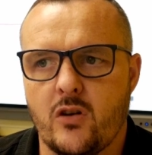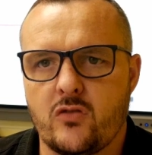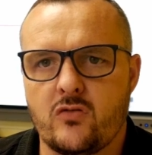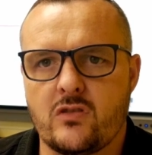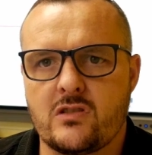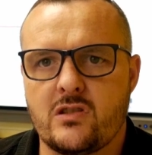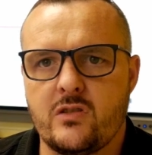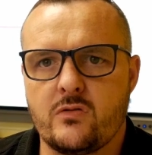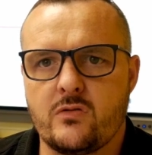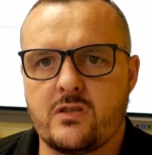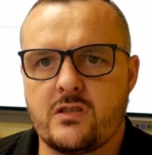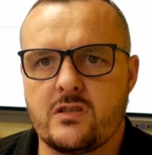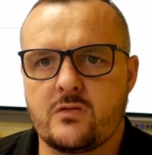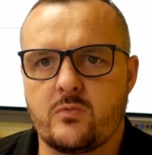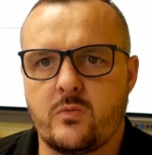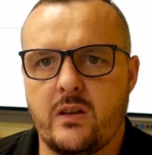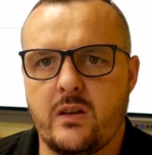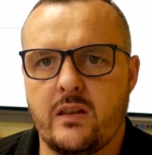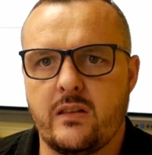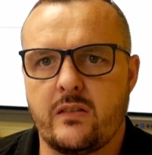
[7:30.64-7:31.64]
monitoring
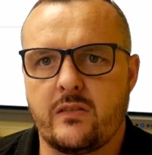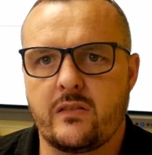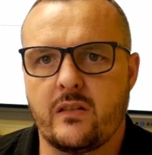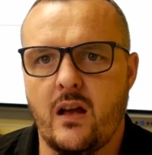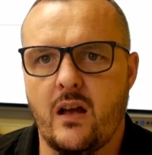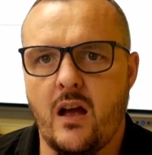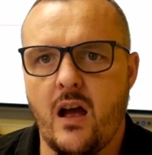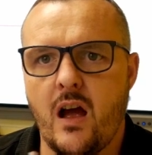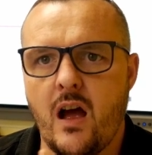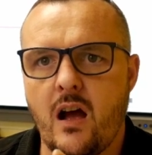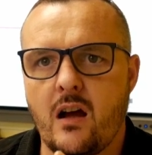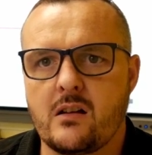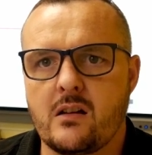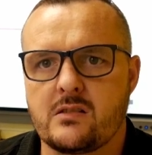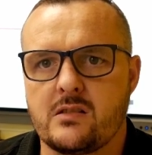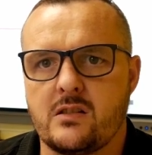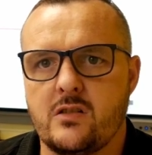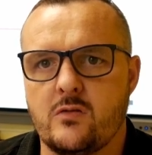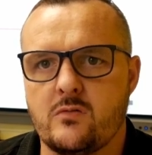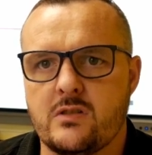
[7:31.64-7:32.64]
solutions with
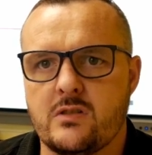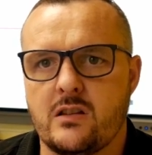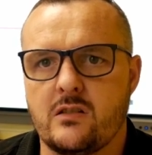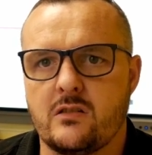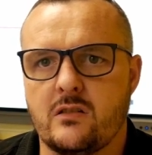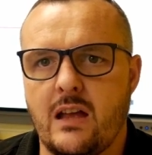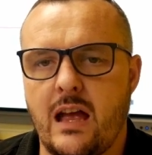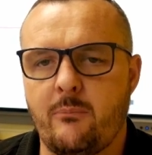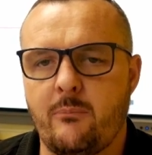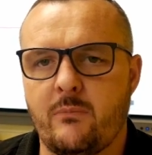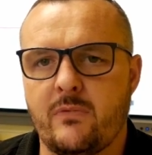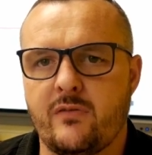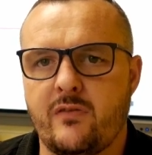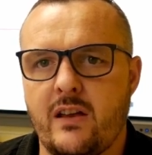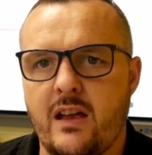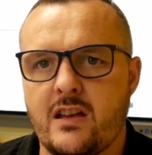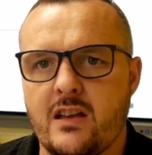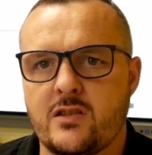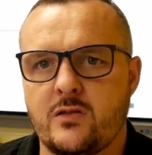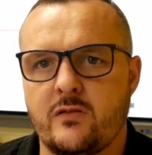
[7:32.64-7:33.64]
arcs and using
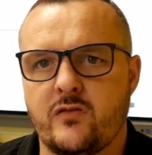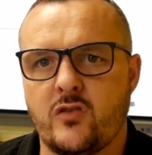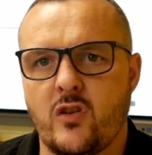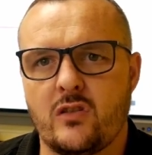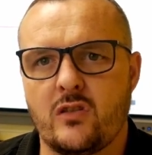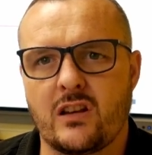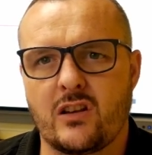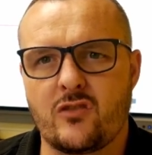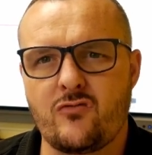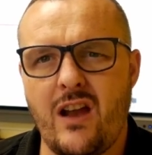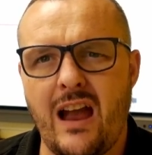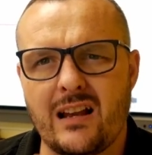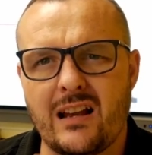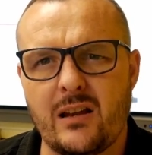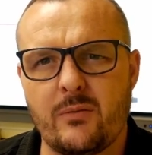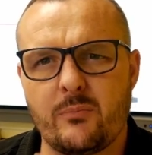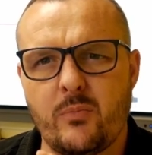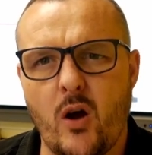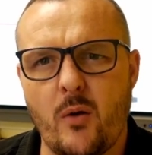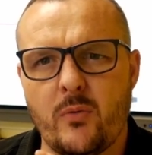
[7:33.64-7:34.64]
amplifiers. You've heard the
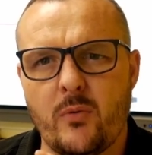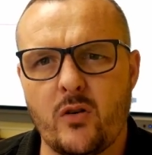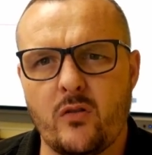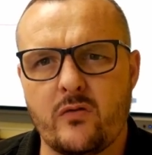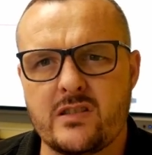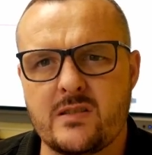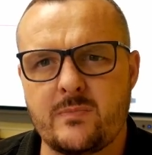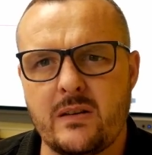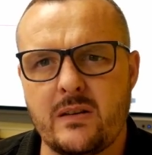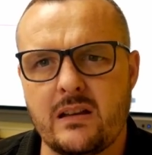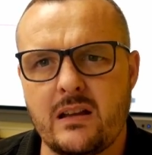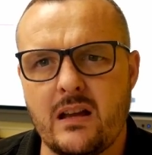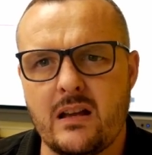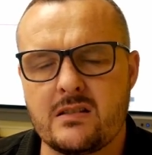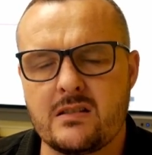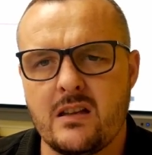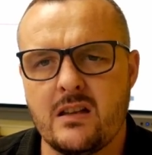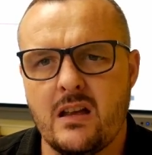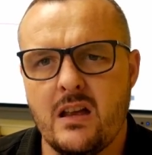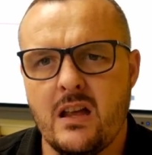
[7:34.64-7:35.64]
crackle and popping over the
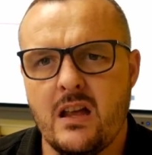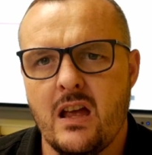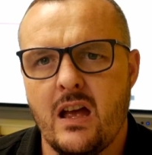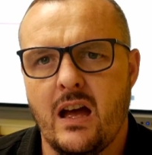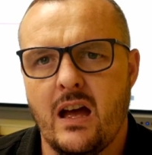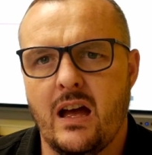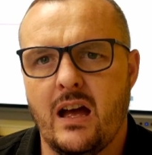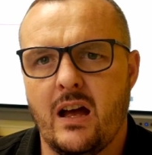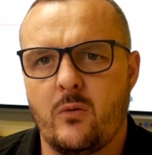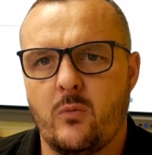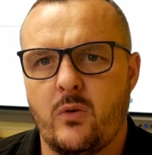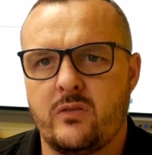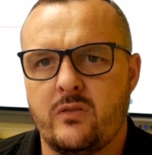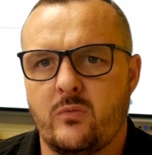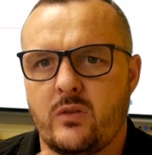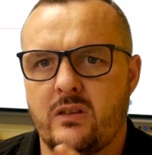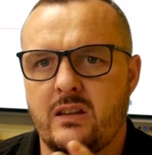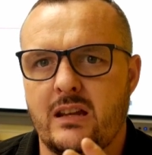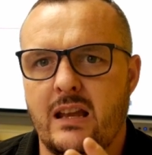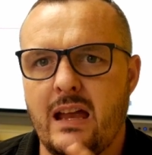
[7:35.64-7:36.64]
speakers
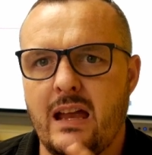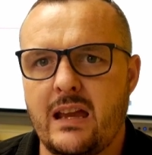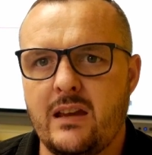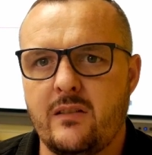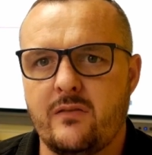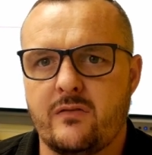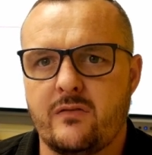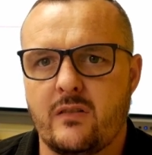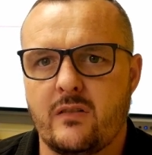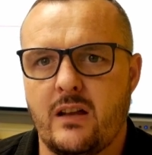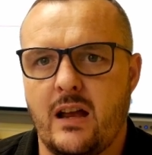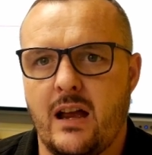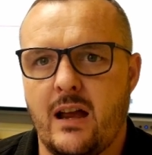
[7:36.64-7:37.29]
when they're live.